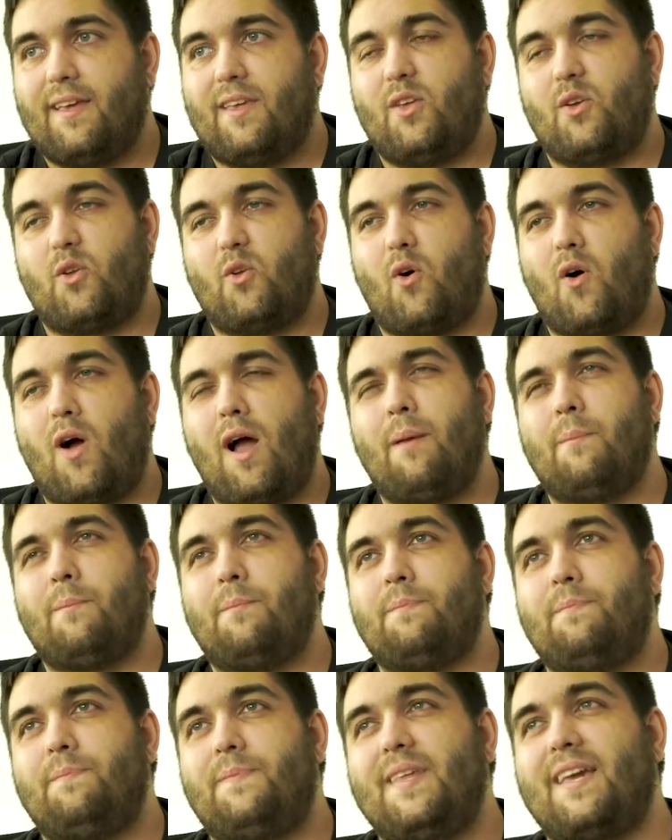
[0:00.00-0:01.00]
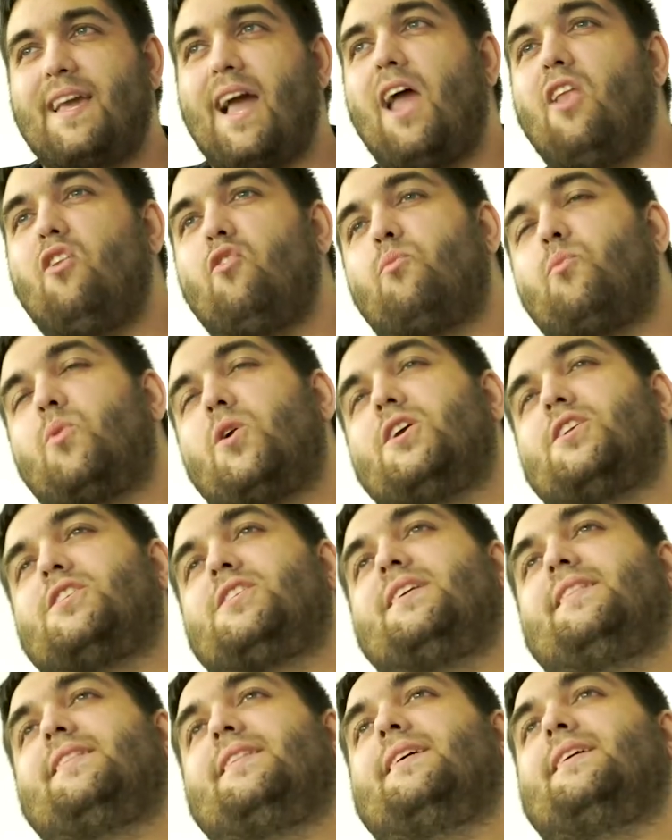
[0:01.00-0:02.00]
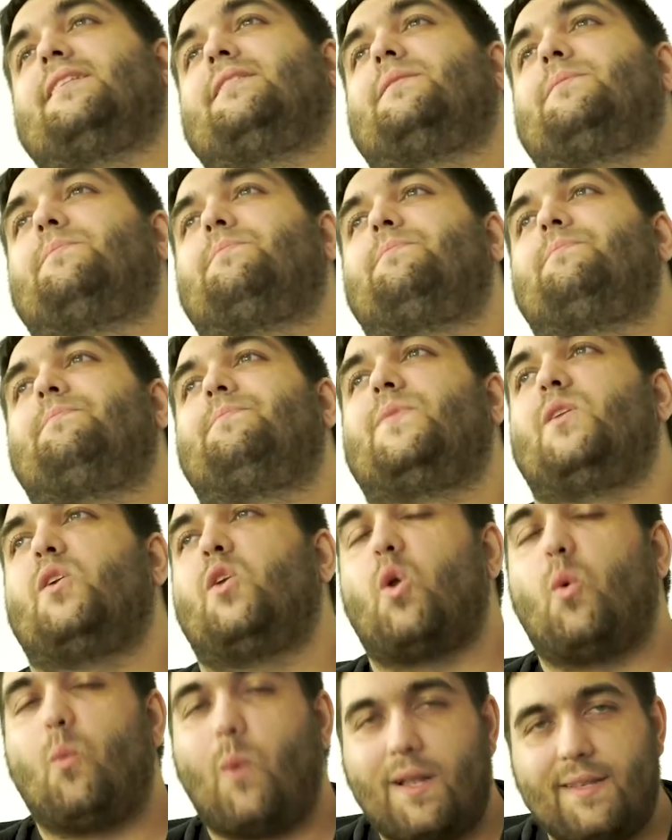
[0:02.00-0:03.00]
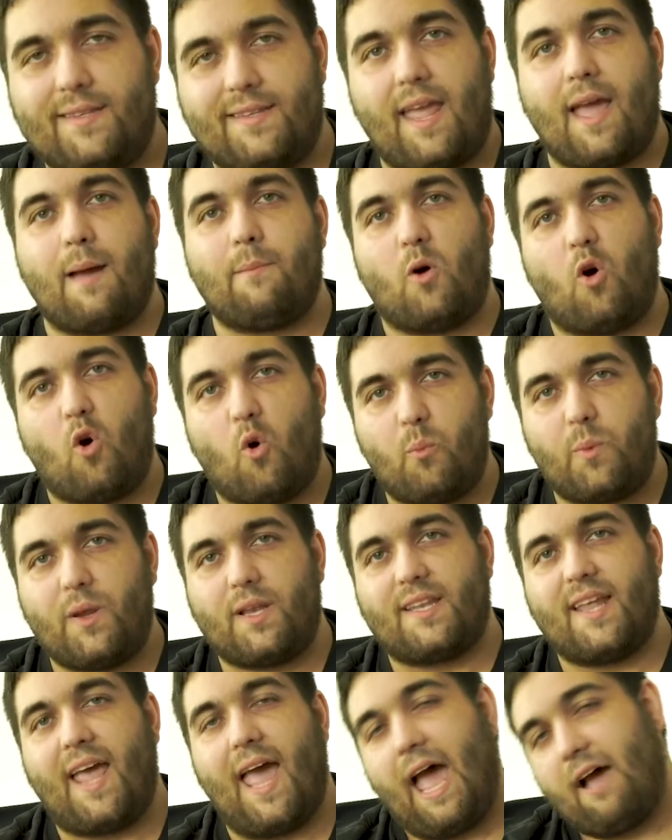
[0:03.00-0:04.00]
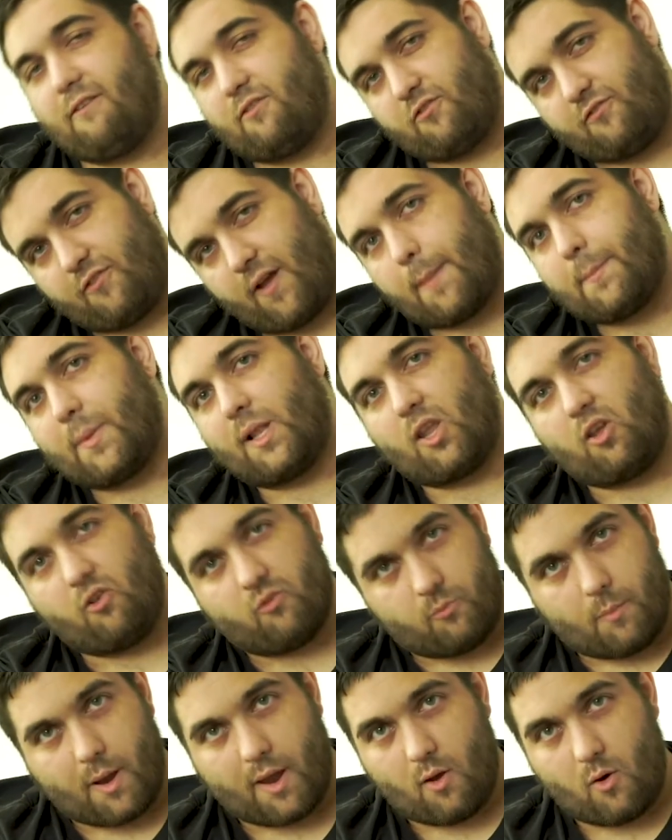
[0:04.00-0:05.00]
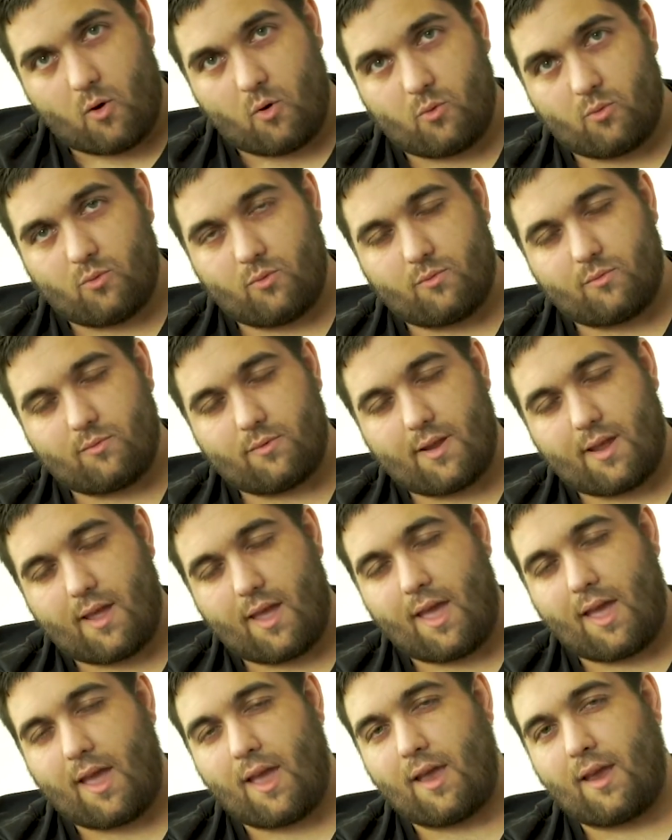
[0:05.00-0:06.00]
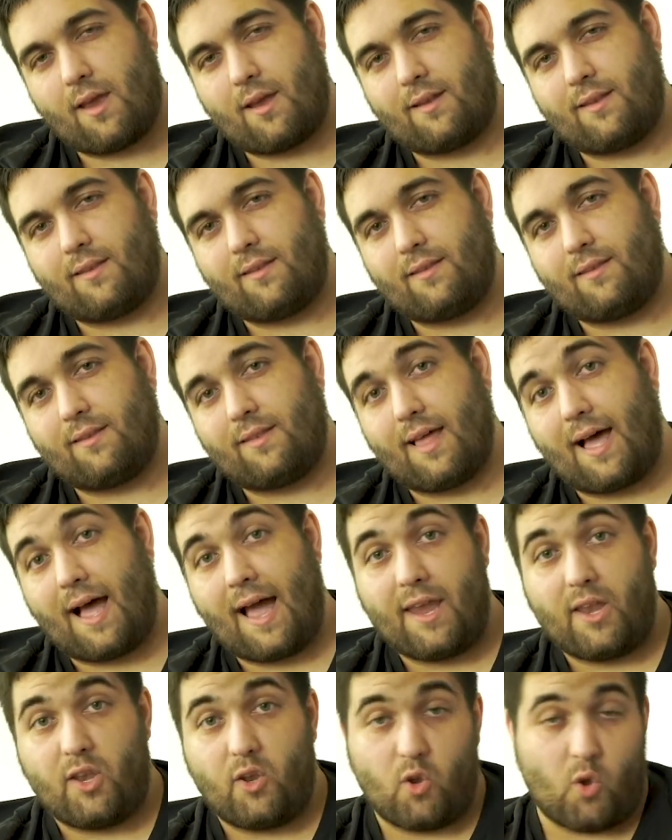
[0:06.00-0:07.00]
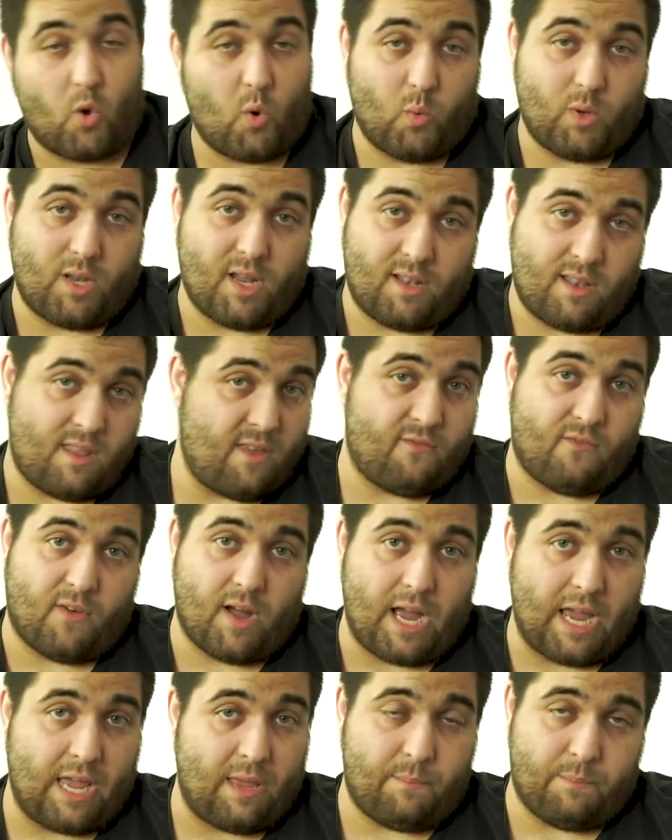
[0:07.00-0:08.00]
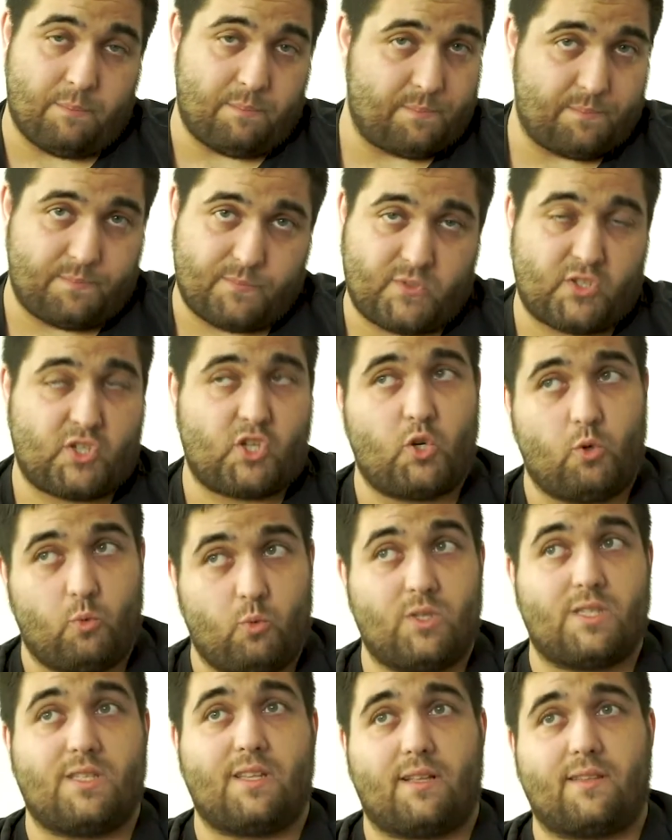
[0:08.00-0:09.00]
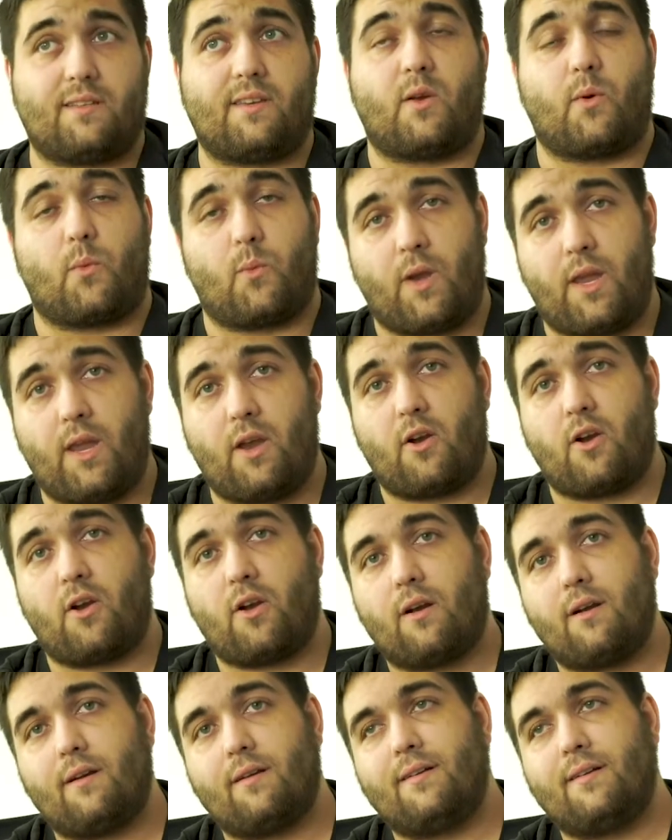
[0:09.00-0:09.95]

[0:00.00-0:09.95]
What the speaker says: I'm the kind of person that one day I'm hoping to have a family of my own, and I know that if I choose that career,